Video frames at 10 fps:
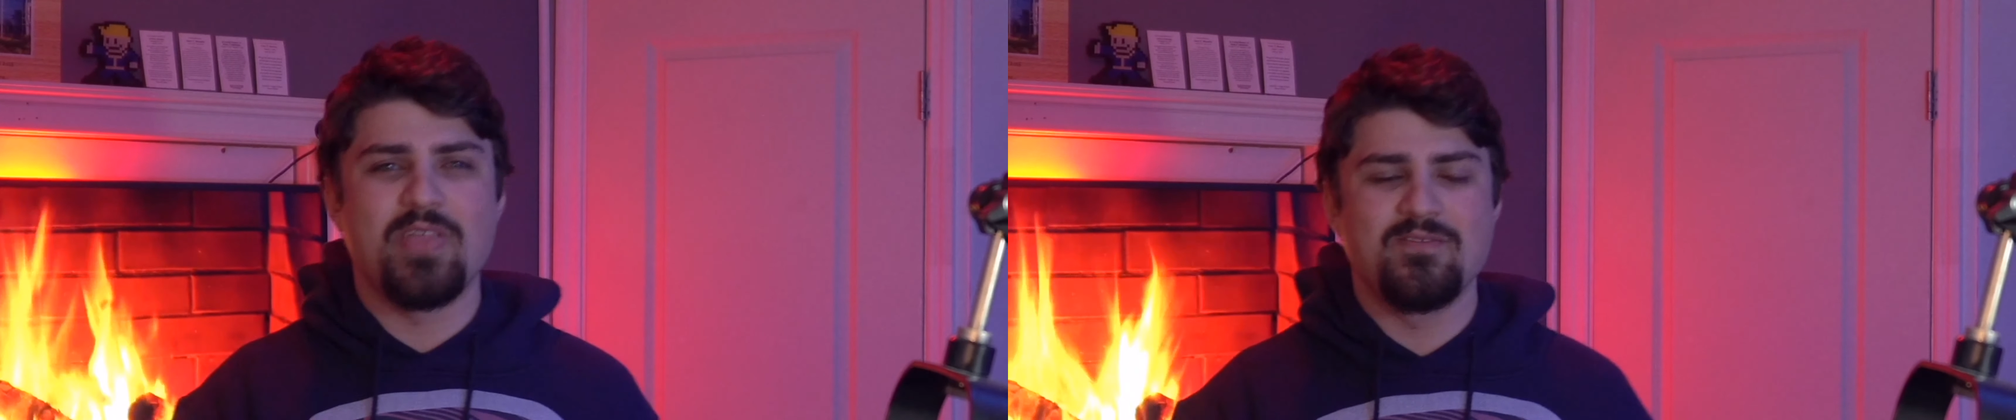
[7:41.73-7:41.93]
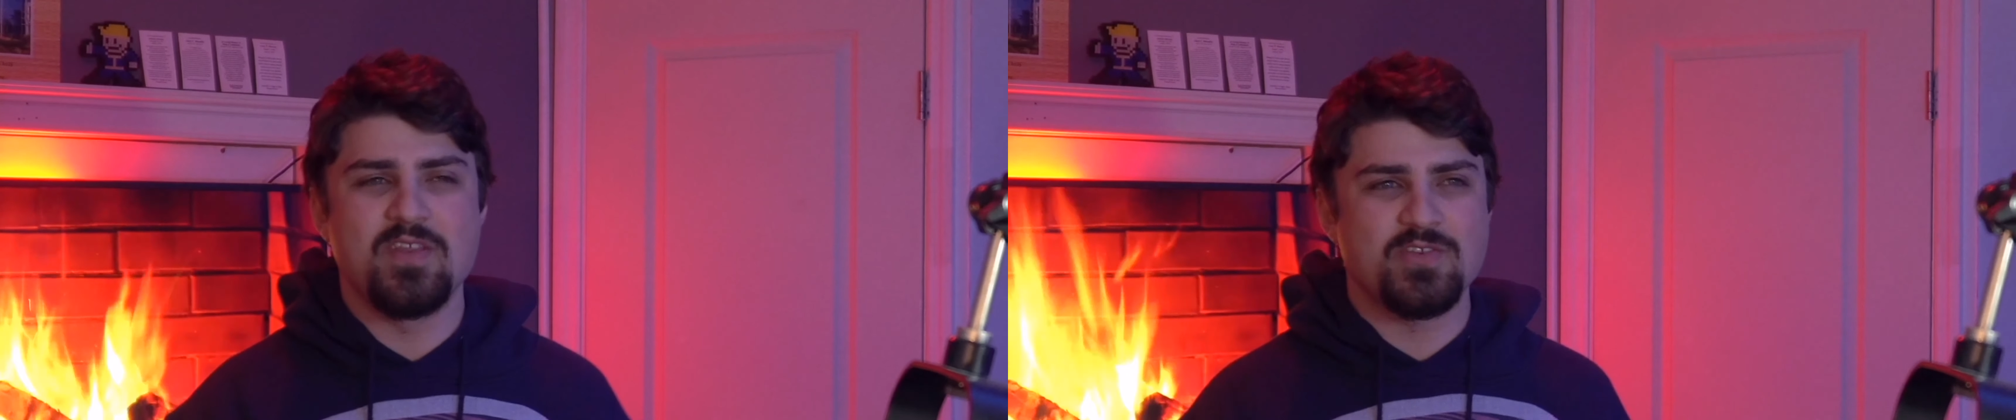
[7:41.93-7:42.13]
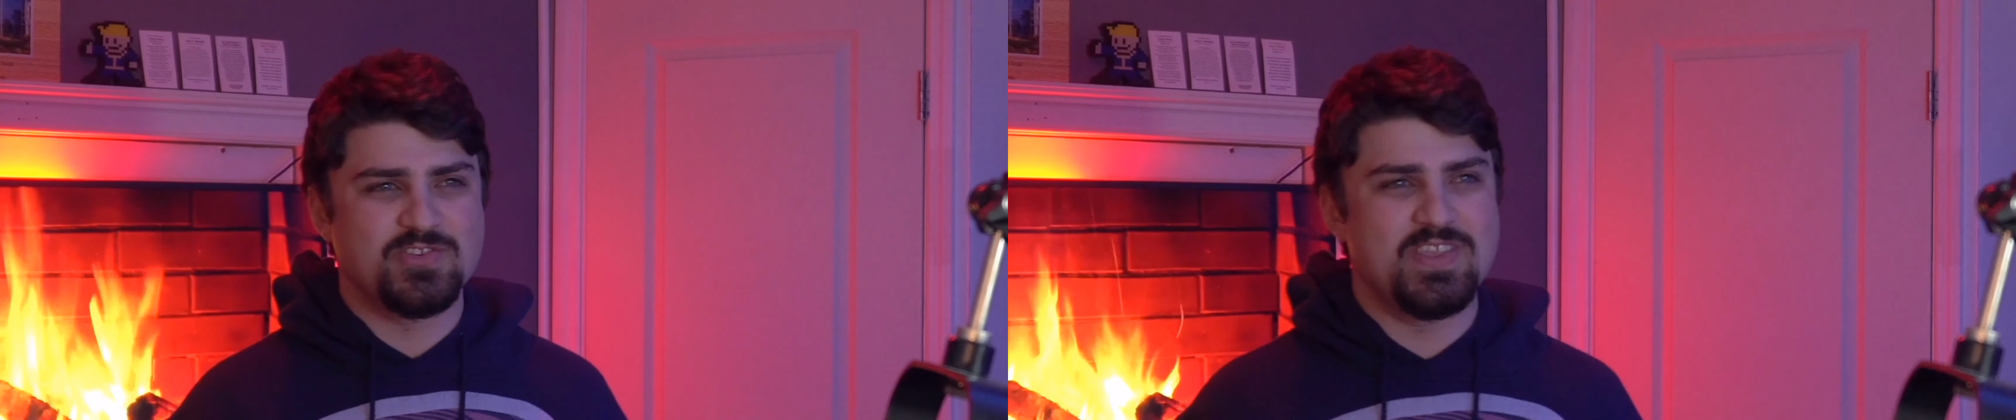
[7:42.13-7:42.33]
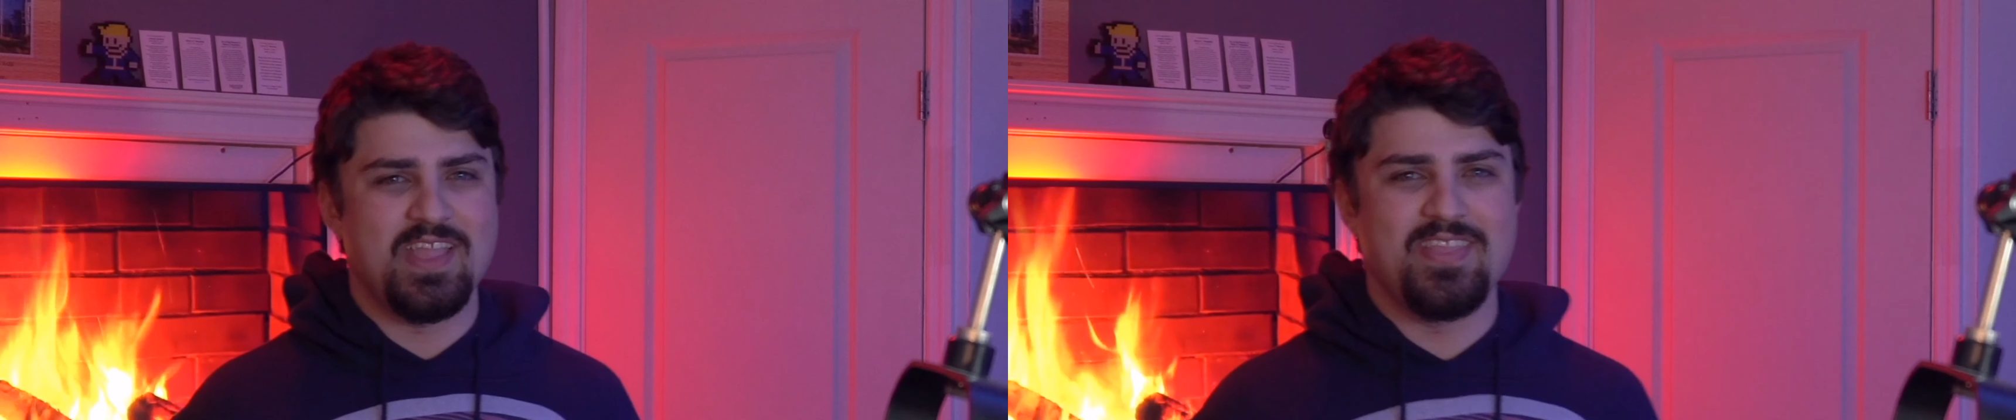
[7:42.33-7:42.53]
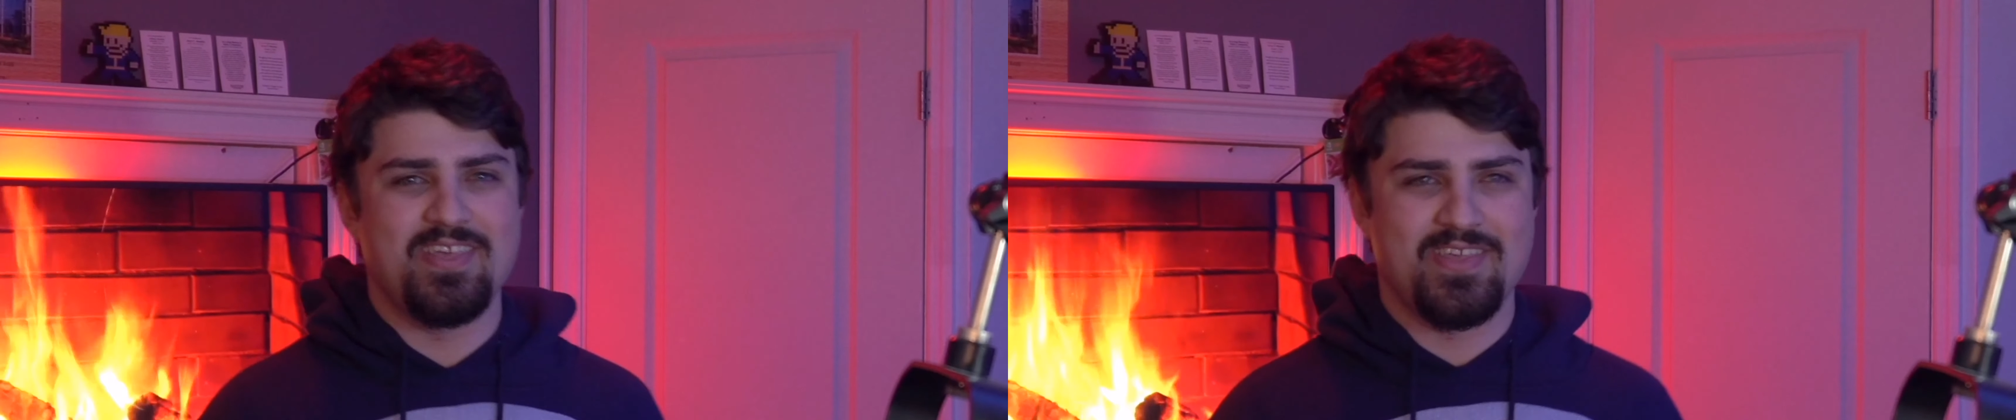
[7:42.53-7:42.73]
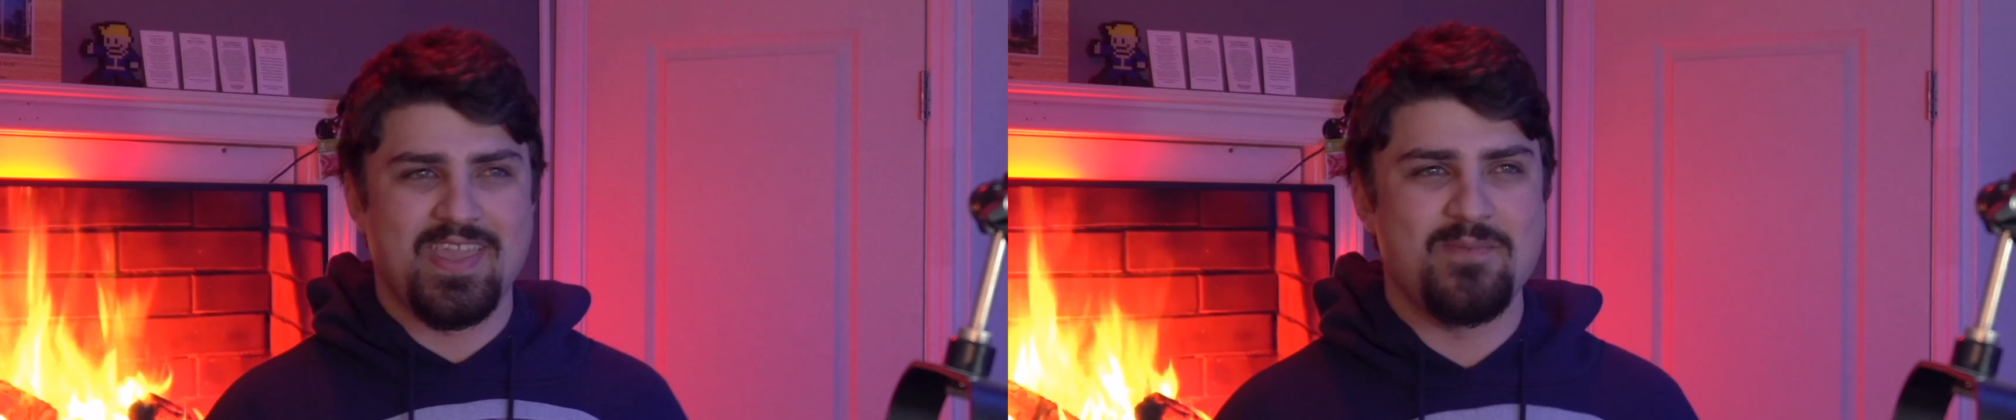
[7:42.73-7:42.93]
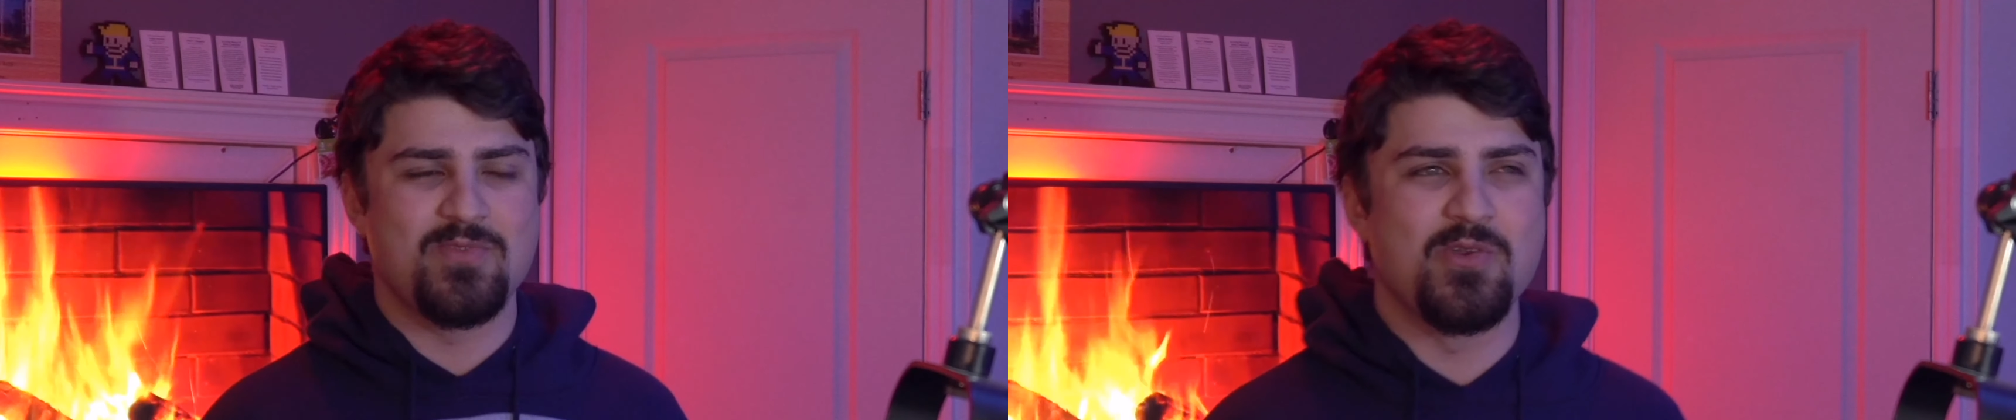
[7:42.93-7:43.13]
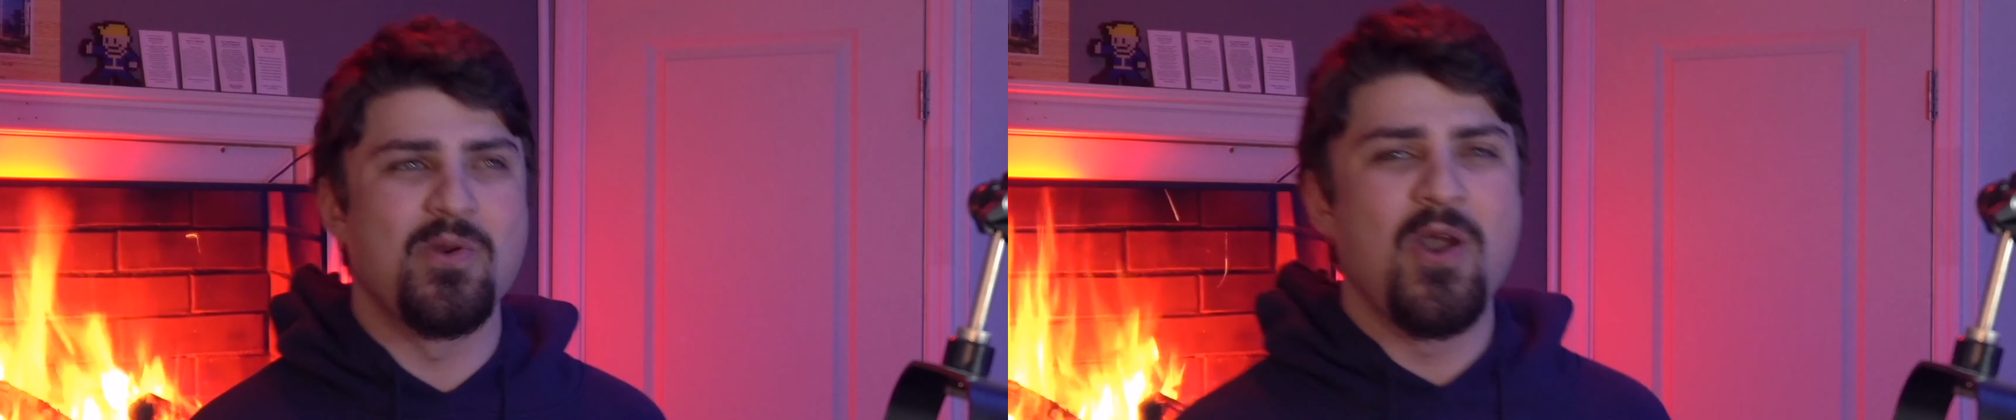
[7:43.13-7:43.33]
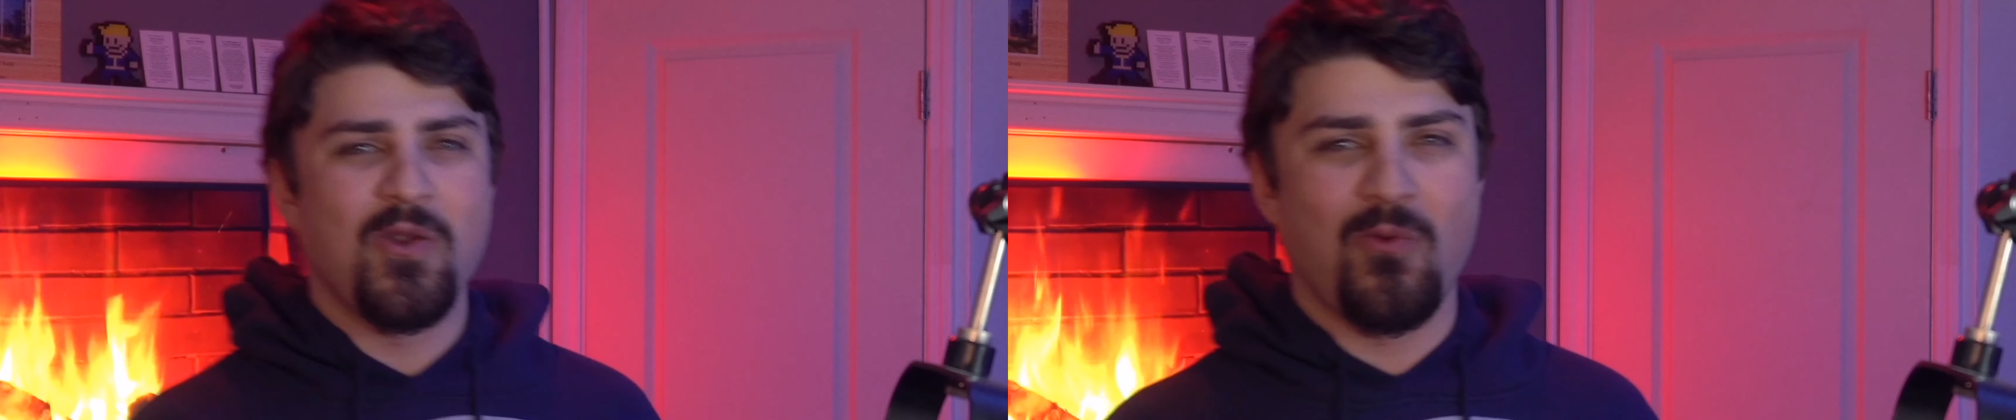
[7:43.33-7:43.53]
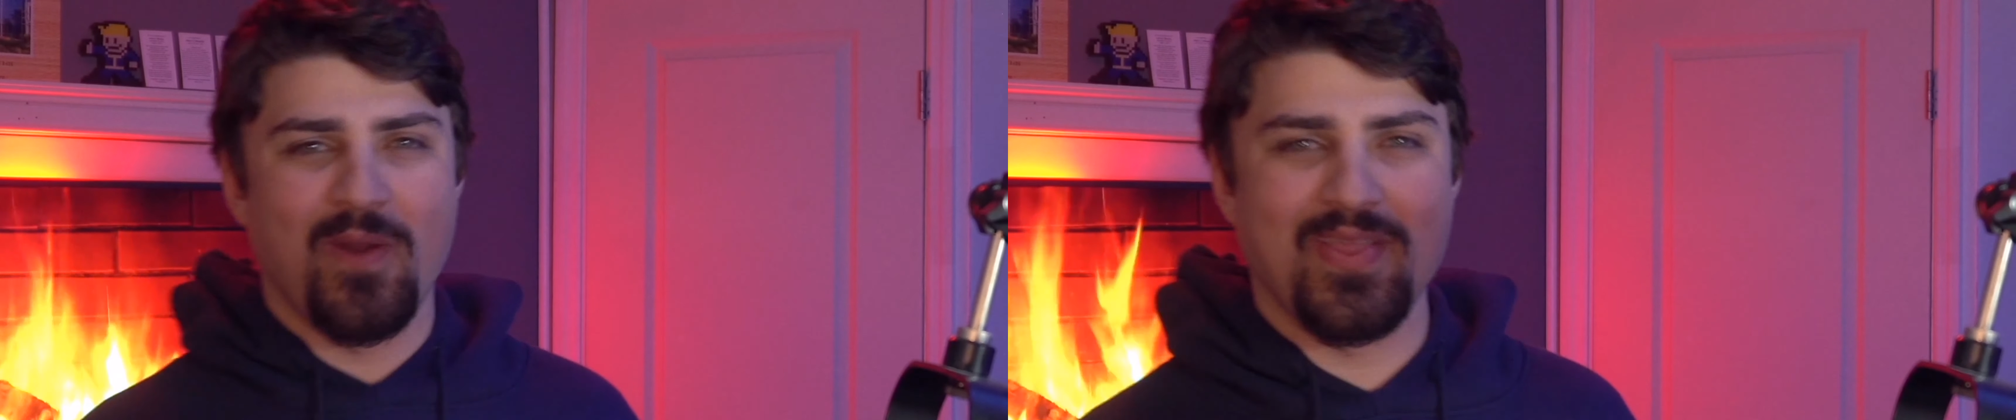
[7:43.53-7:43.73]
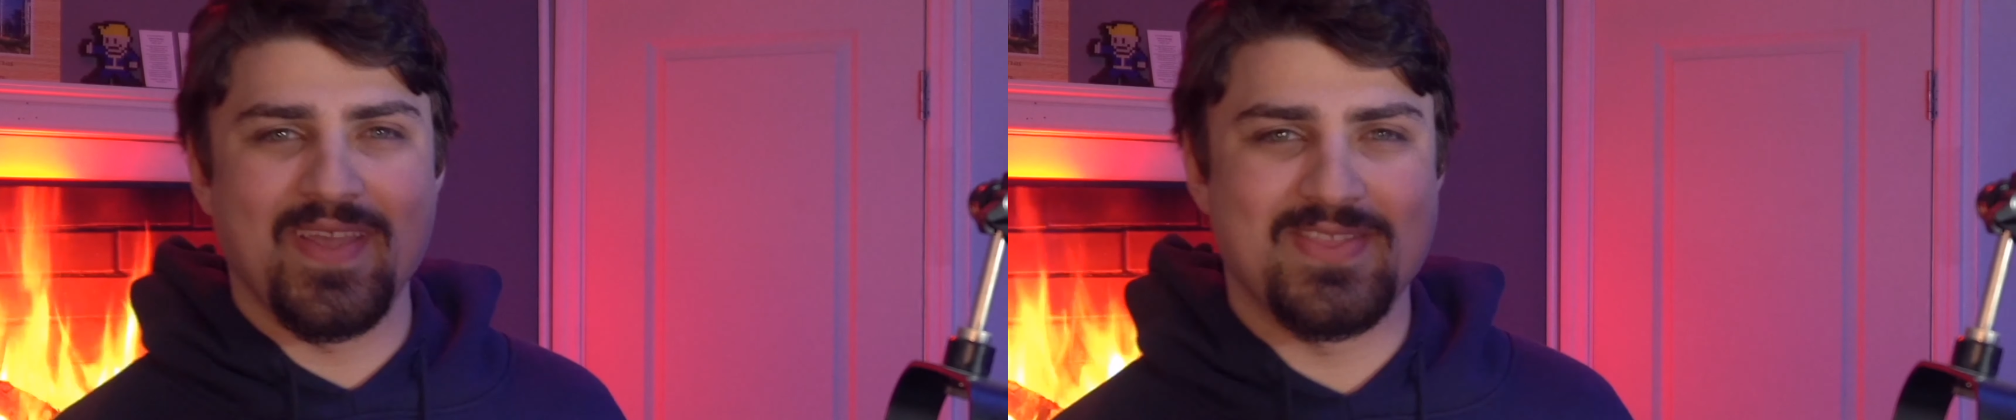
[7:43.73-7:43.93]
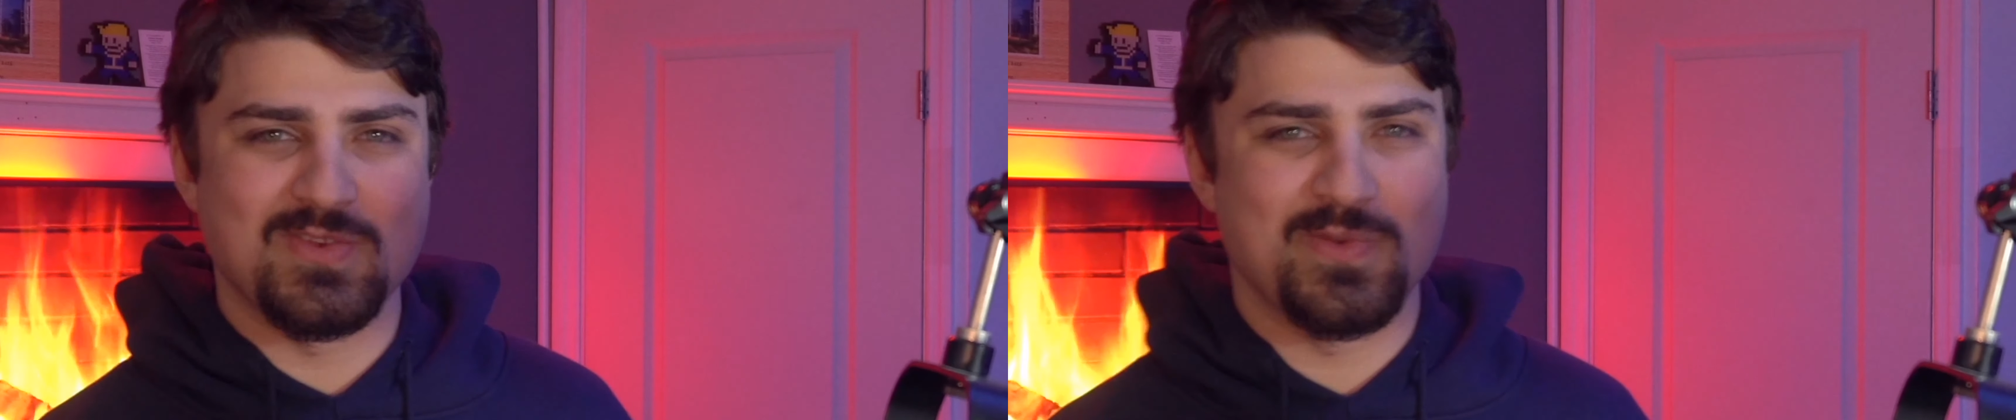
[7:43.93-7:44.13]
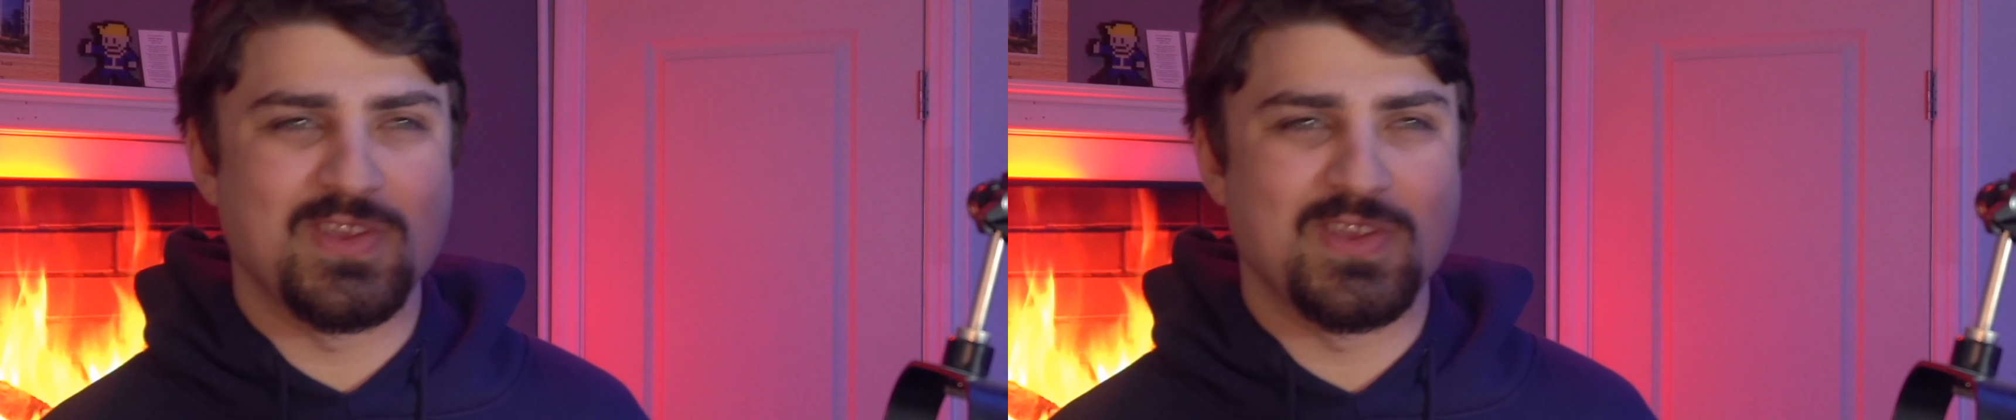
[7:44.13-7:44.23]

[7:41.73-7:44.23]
that I've never seen any other game do quite like this one,